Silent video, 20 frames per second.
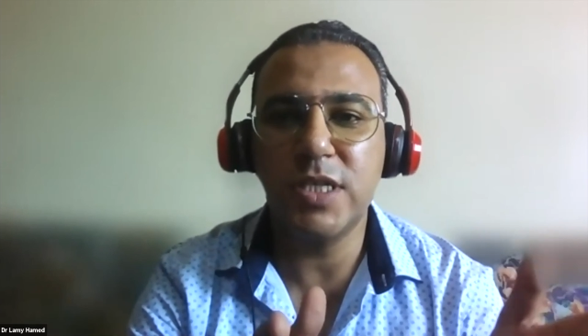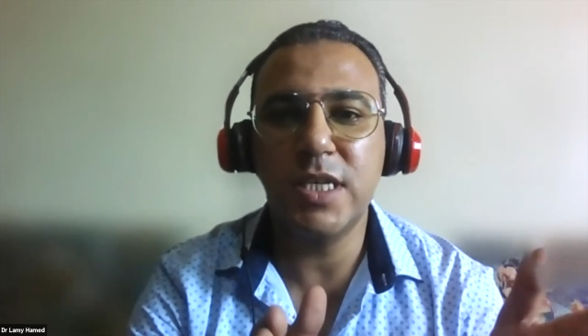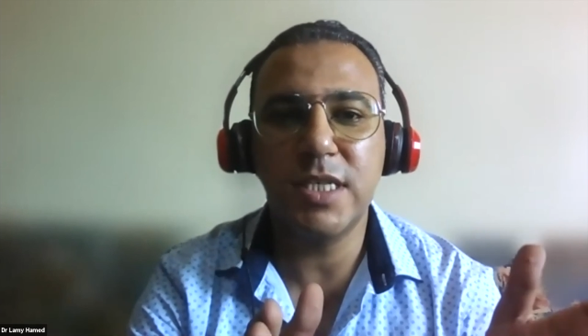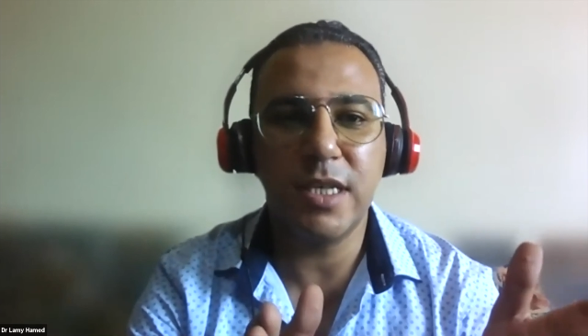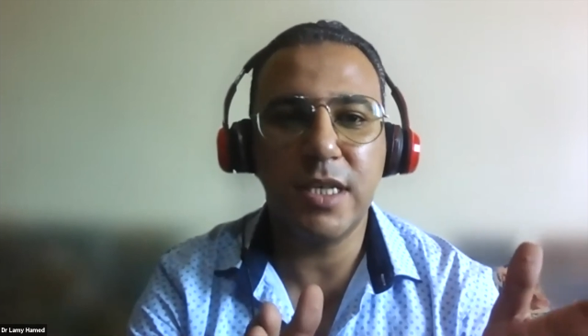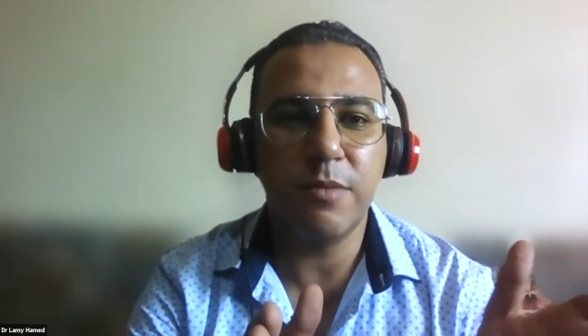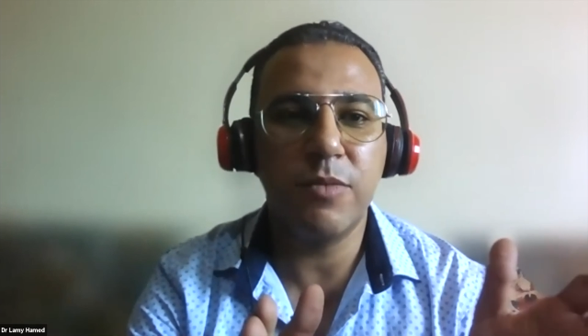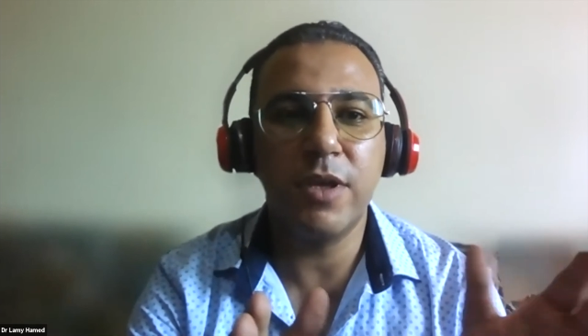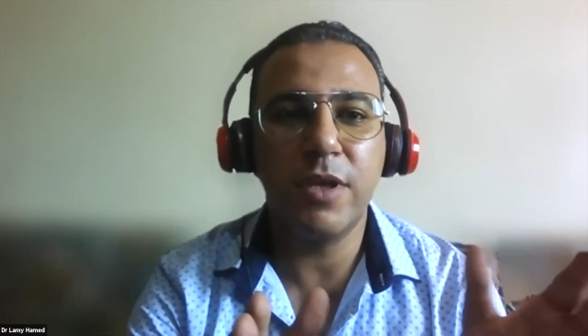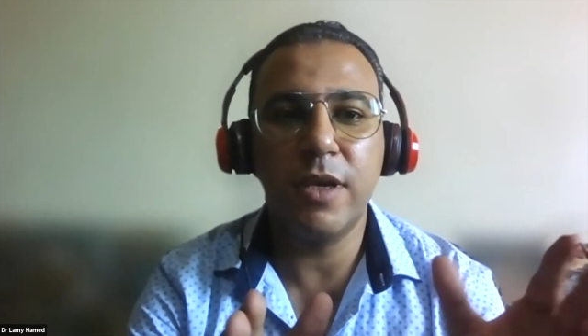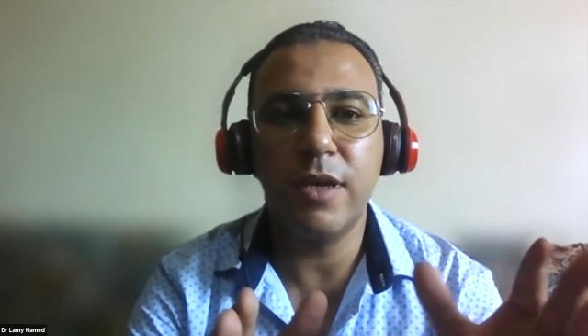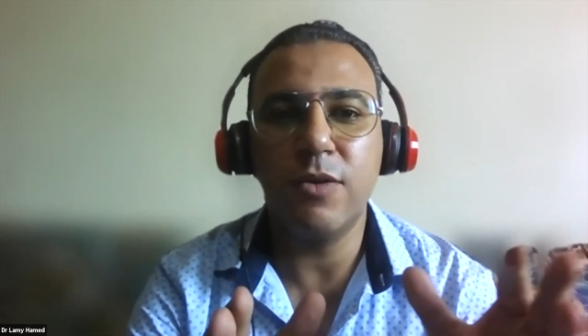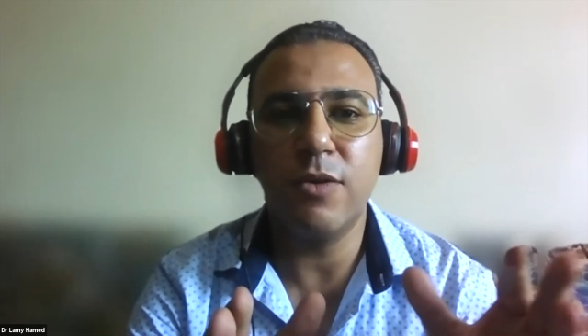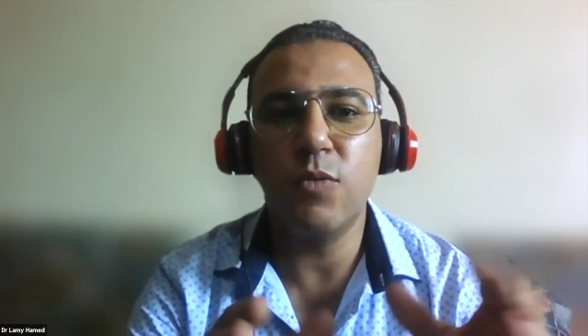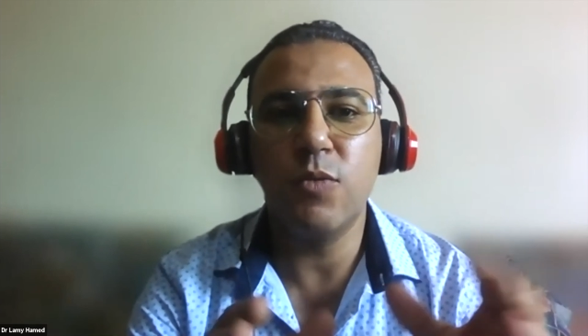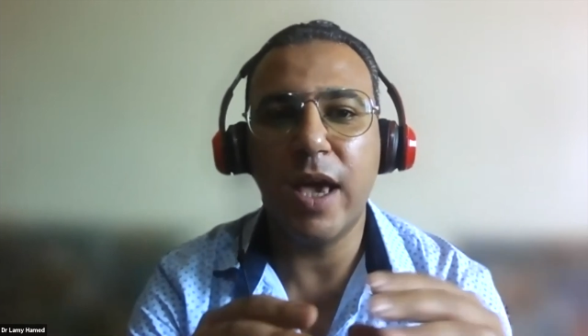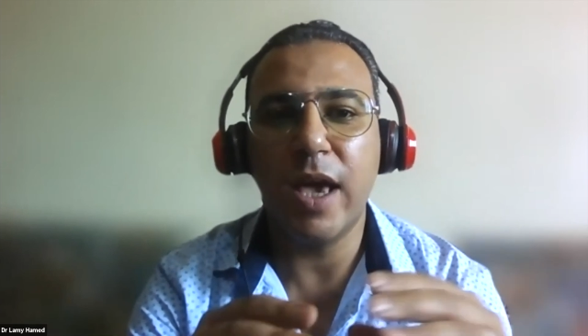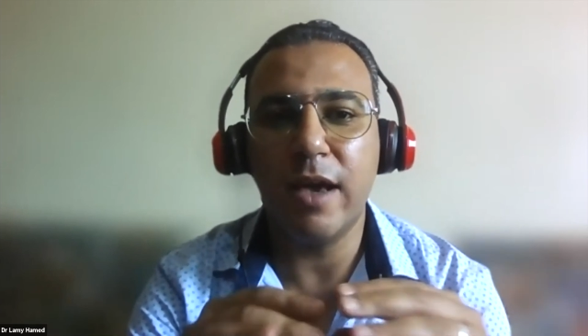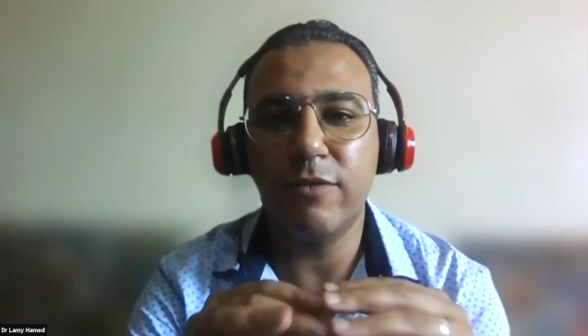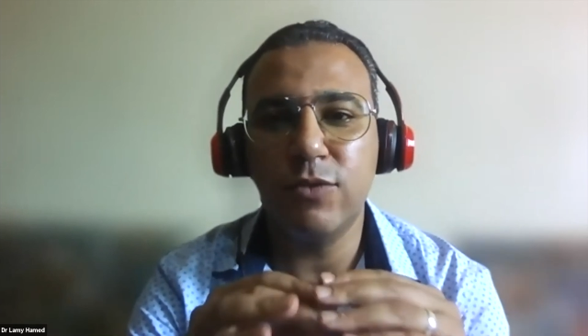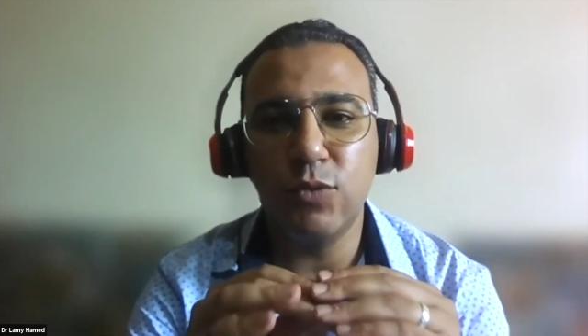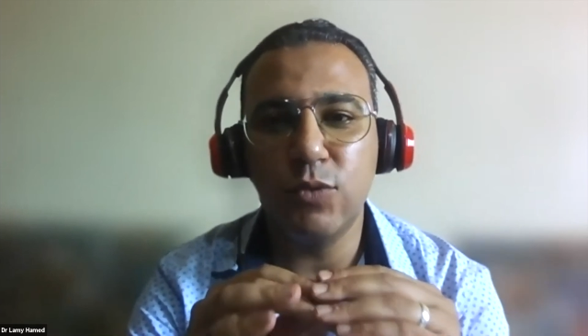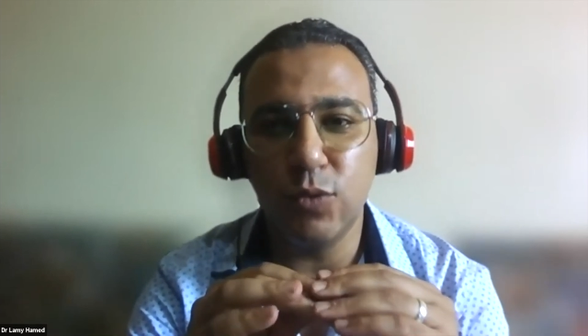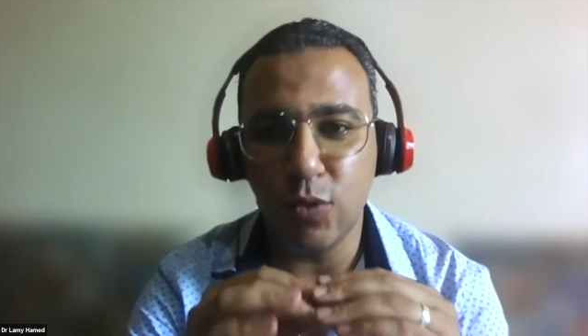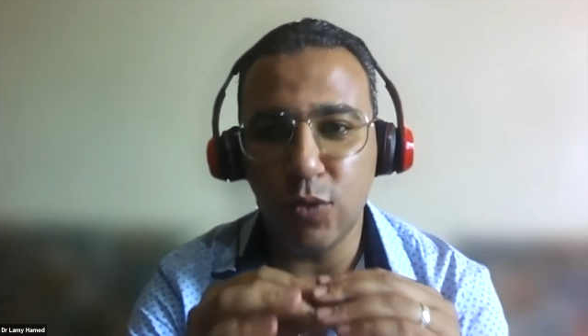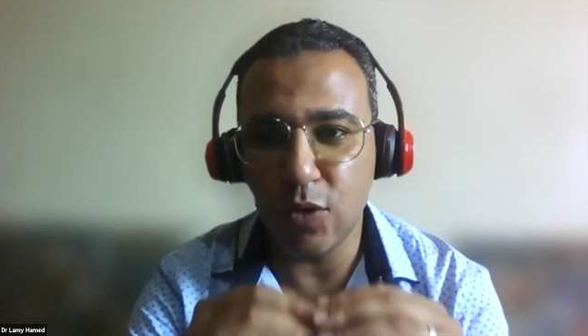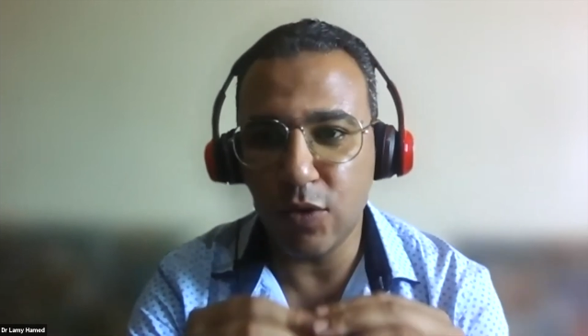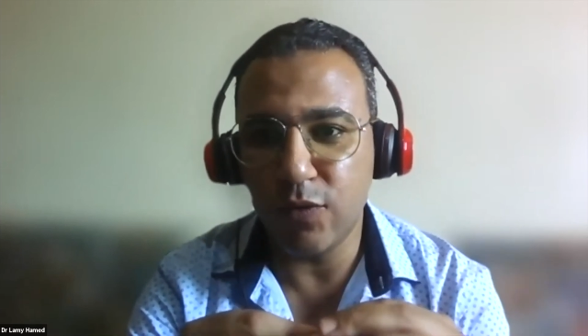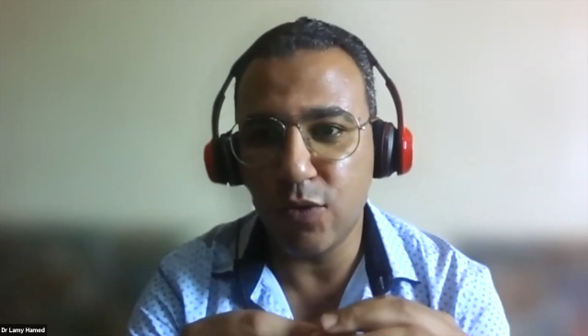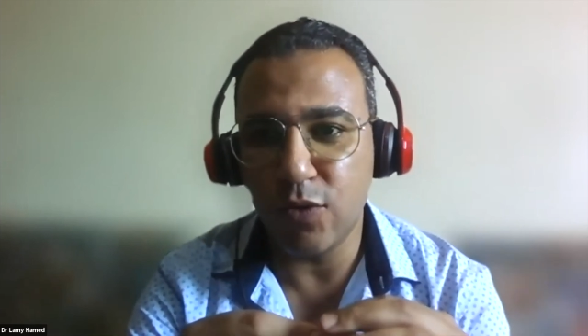something we have to
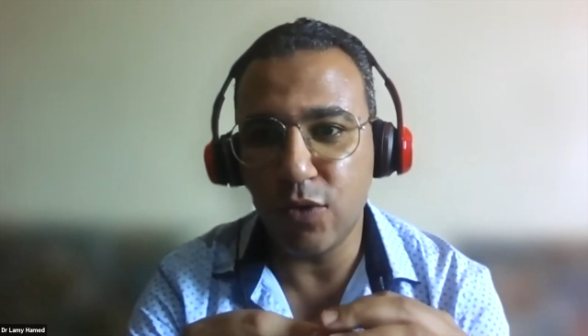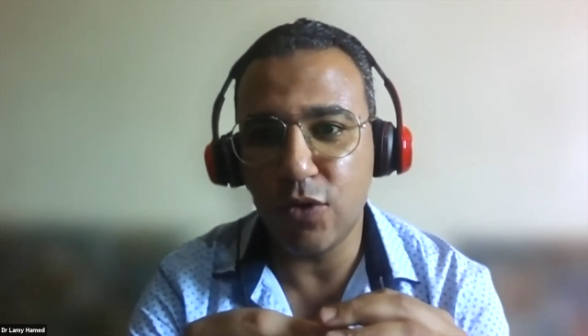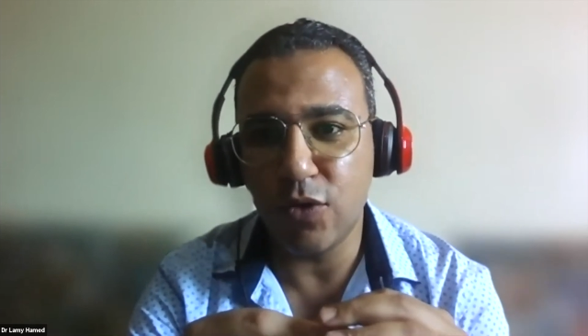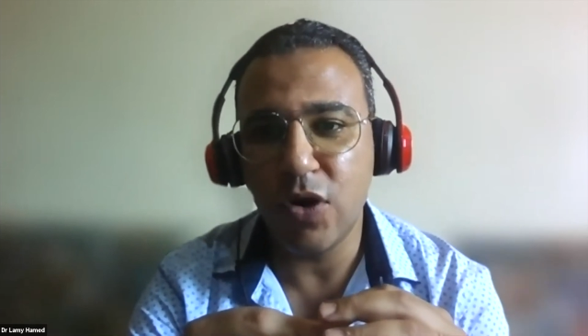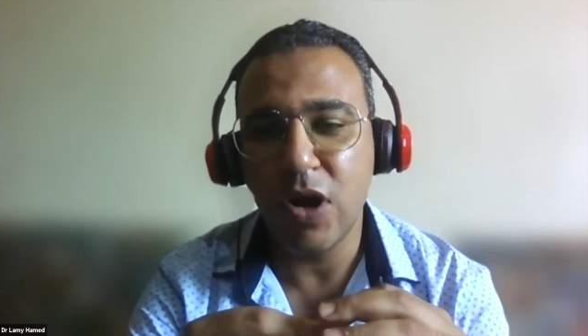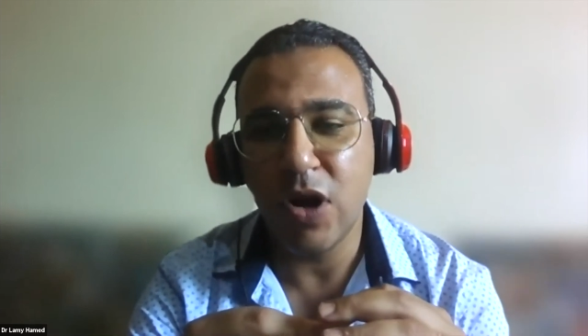look for